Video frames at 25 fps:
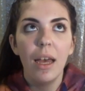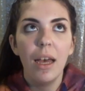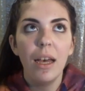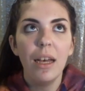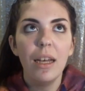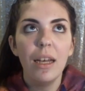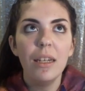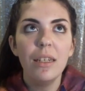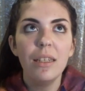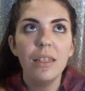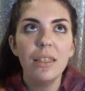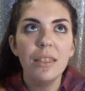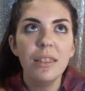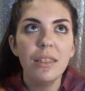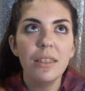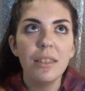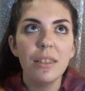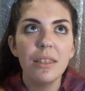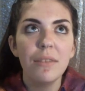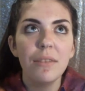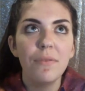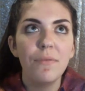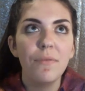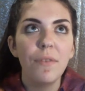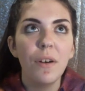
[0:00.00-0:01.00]
and
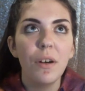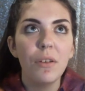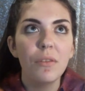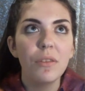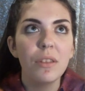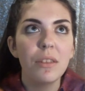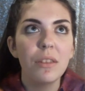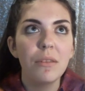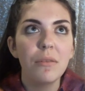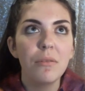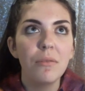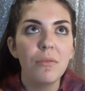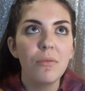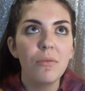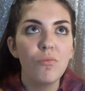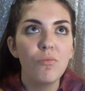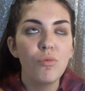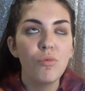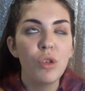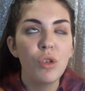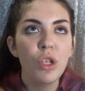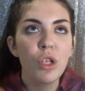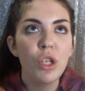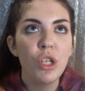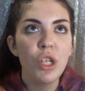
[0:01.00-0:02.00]
I felt it
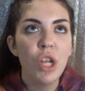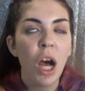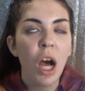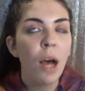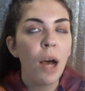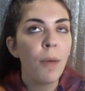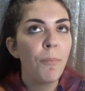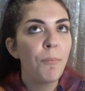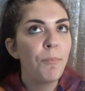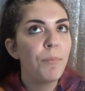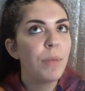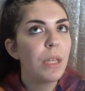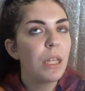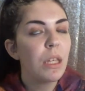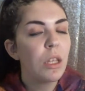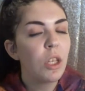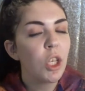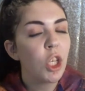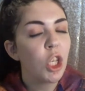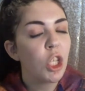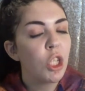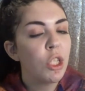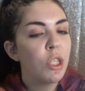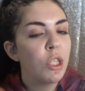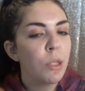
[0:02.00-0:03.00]
would not be
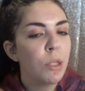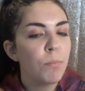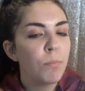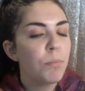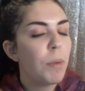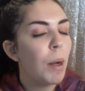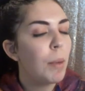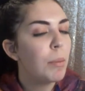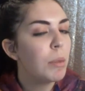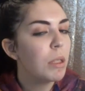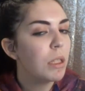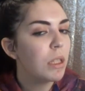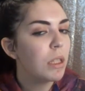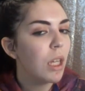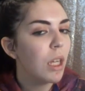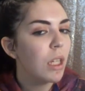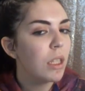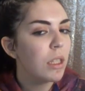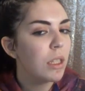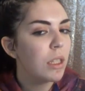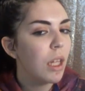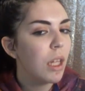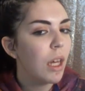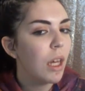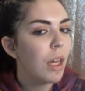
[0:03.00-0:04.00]
good to
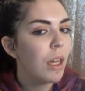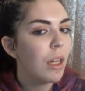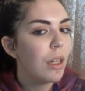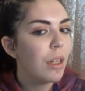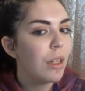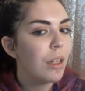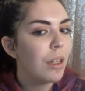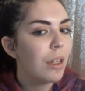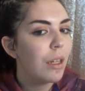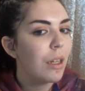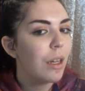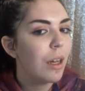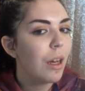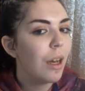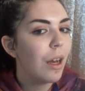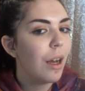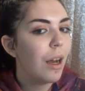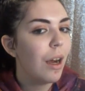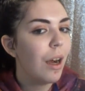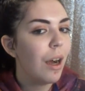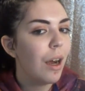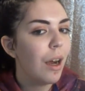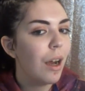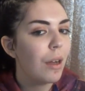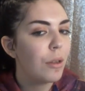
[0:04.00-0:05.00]
publicize
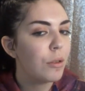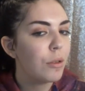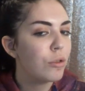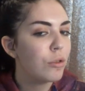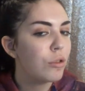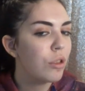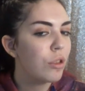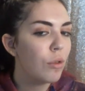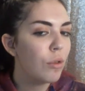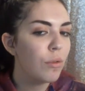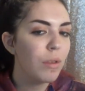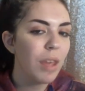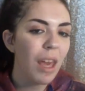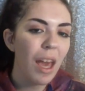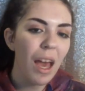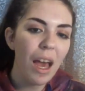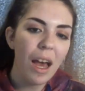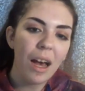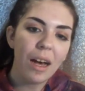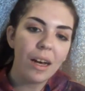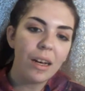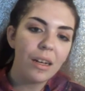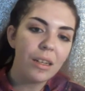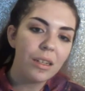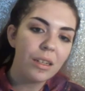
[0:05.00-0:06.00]
that. So
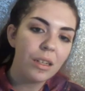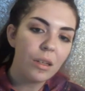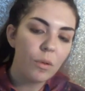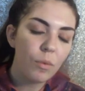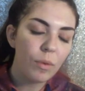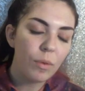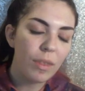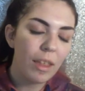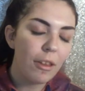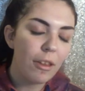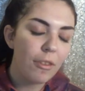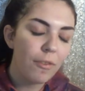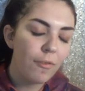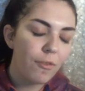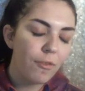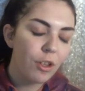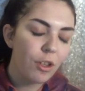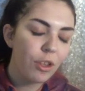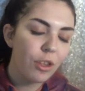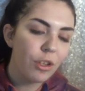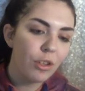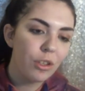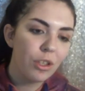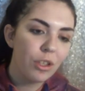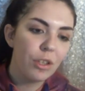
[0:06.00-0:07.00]
yeah, without
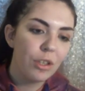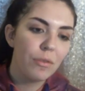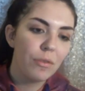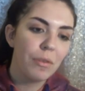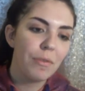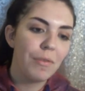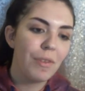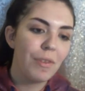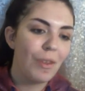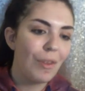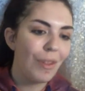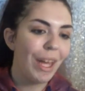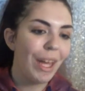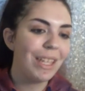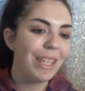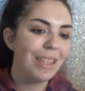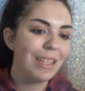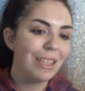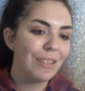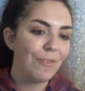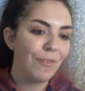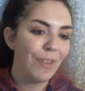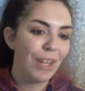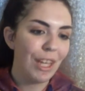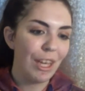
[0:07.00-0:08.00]
further ado, if you like
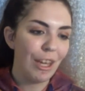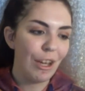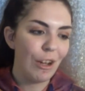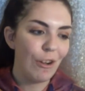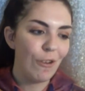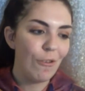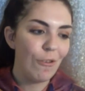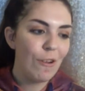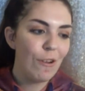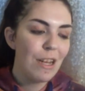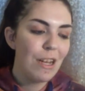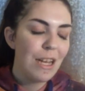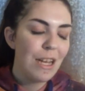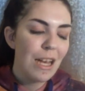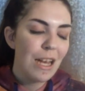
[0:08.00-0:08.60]
this video,